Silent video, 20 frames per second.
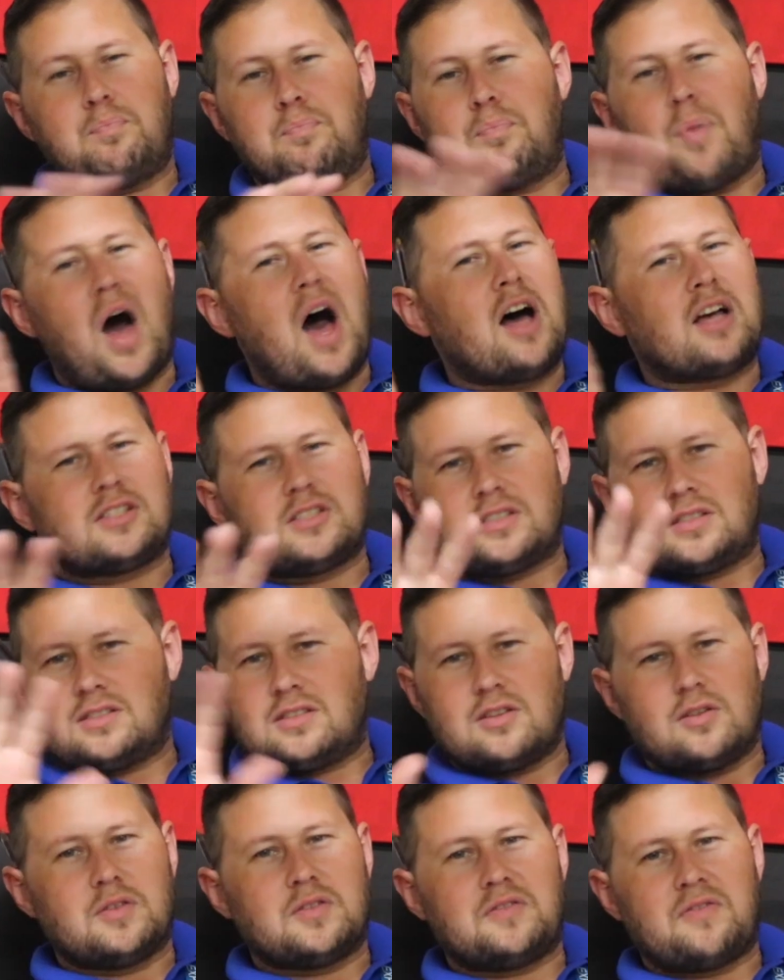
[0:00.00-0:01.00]
Boss
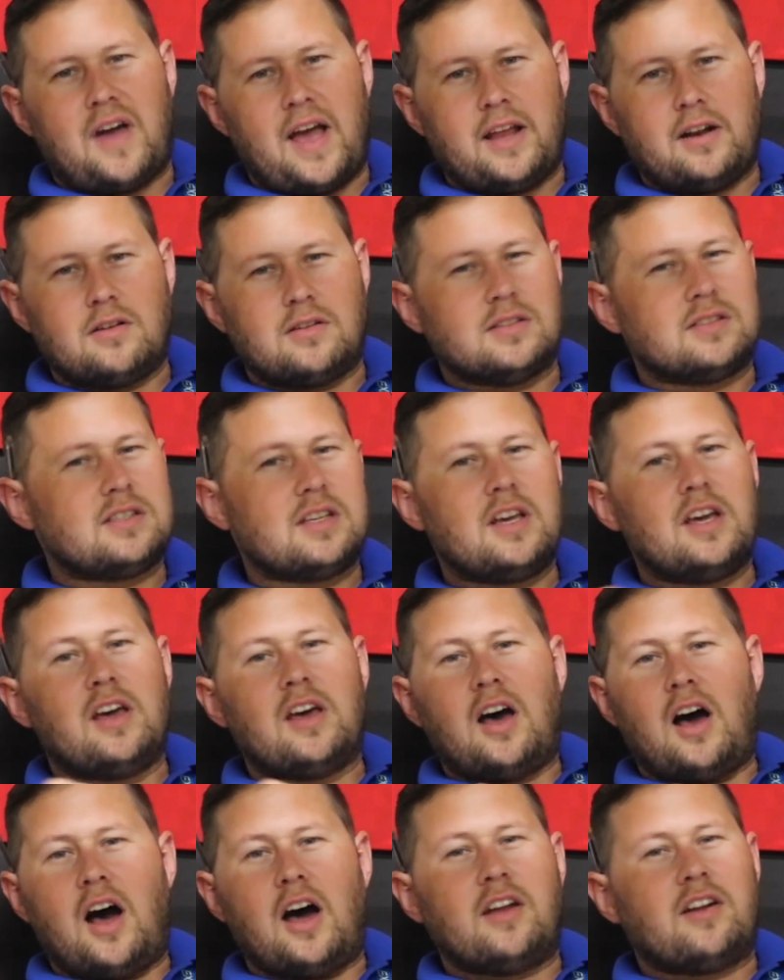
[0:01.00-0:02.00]
those finals.
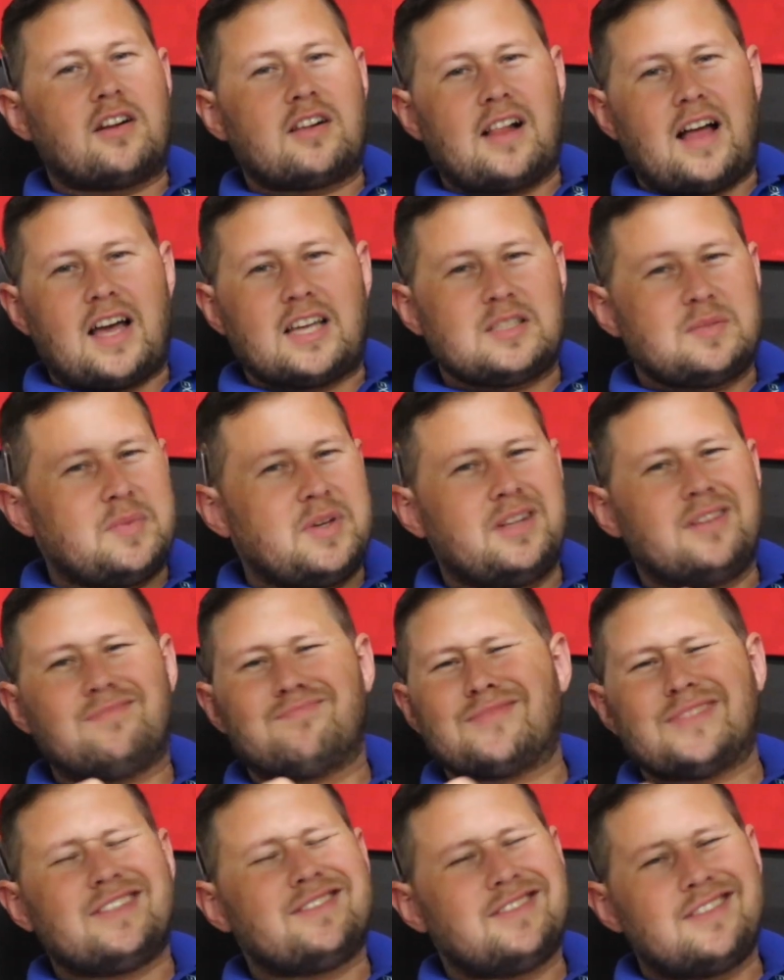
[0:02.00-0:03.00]
Underclassmen,
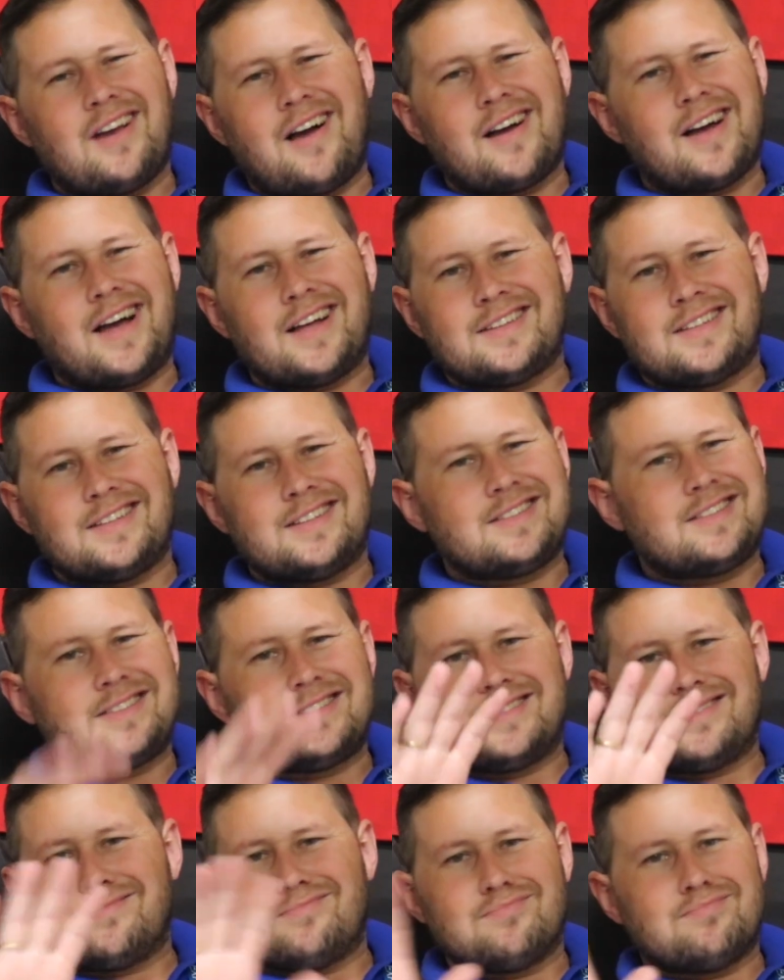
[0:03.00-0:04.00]
y'all got
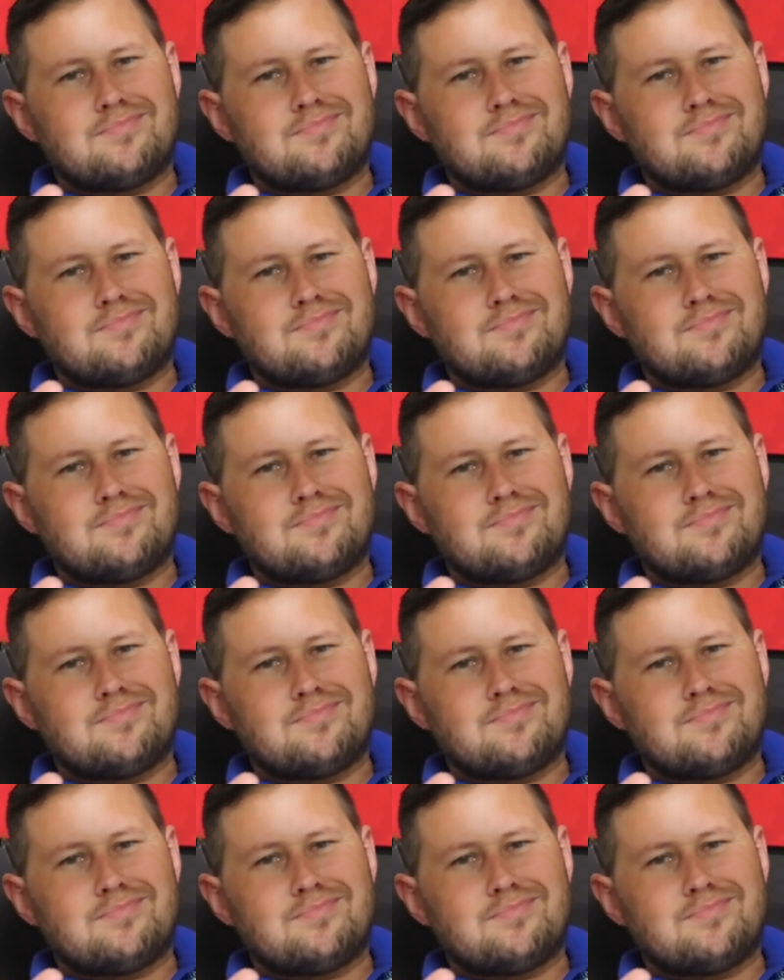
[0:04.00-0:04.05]
this.